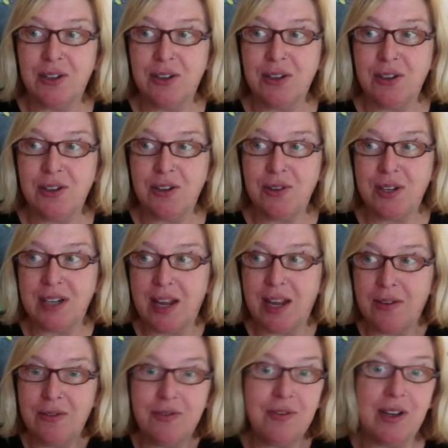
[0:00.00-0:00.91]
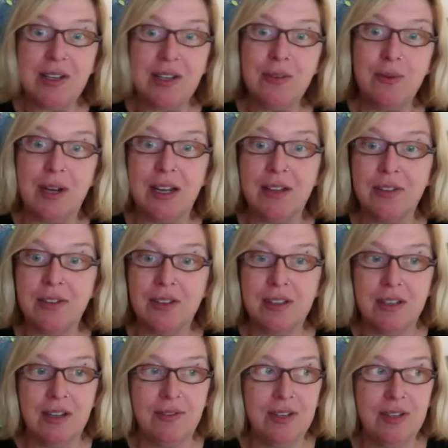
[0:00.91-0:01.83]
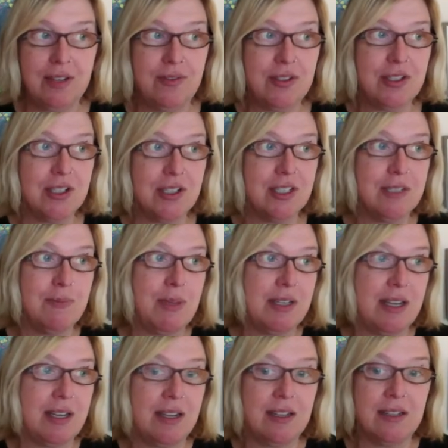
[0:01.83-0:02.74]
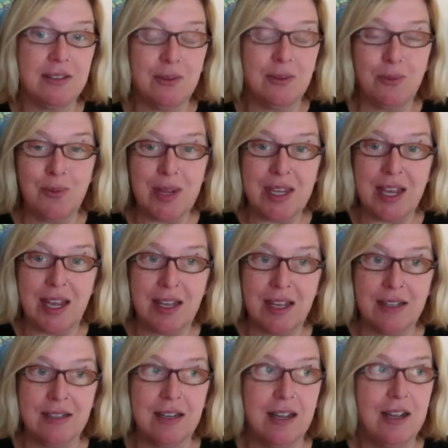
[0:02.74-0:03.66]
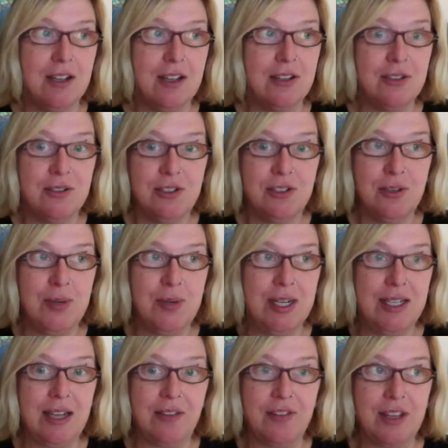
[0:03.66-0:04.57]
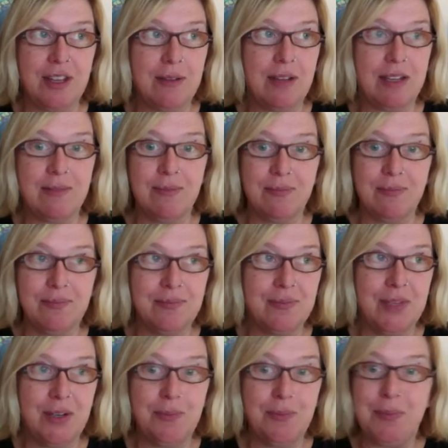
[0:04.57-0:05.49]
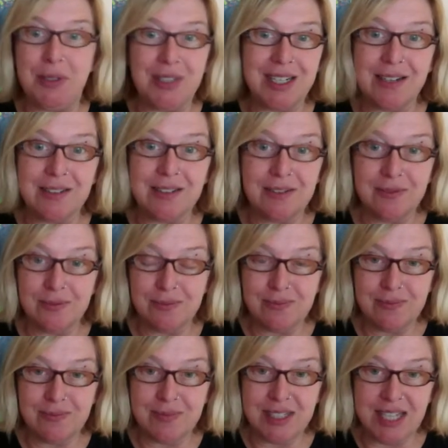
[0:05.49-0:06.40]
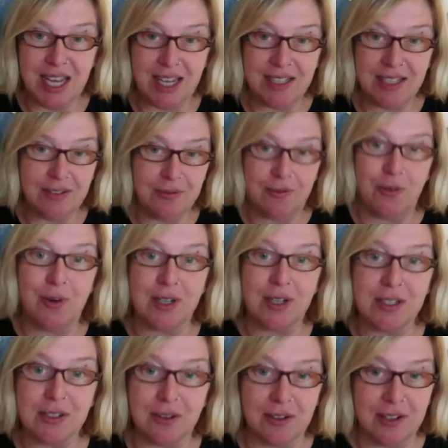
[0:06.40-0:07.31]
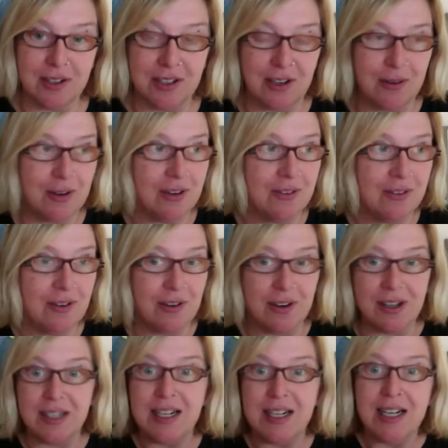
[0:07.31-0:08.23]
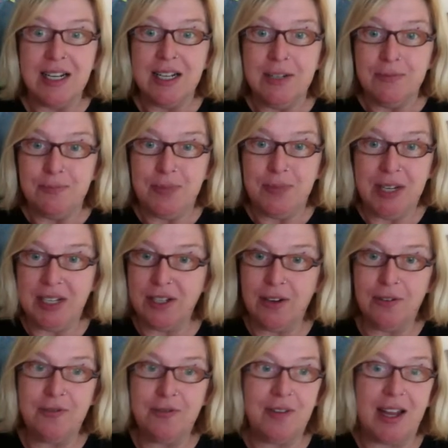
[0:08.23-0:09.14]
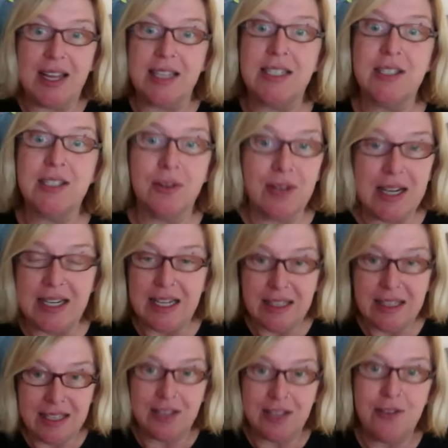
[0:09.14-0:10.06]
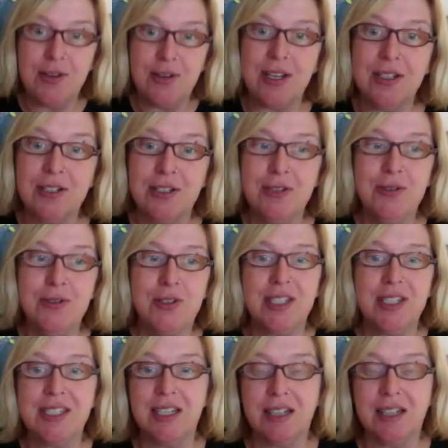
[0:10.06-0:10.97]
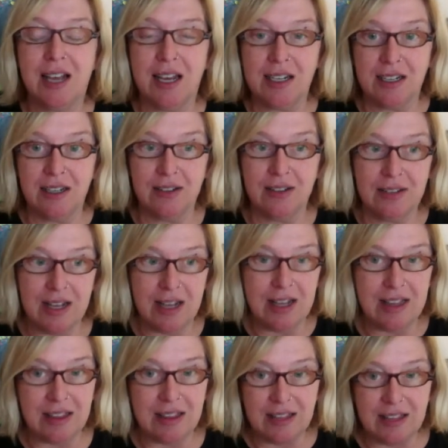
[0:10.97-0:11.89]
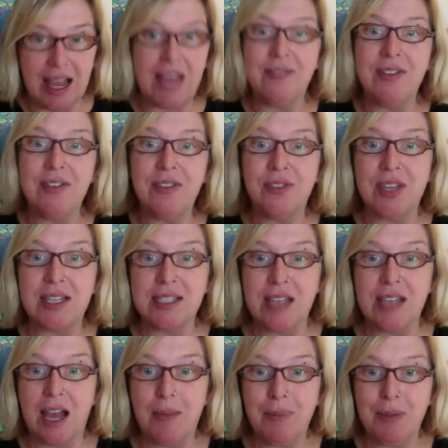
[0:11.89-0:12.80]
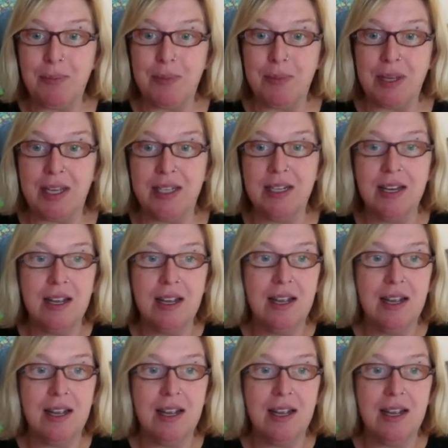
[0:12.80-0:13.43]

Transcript: you can have fun with, even if it's just spending the weekend doing nothing, like building tent forts or pillow fights or anything that you can do just to kind of liven things up a bit.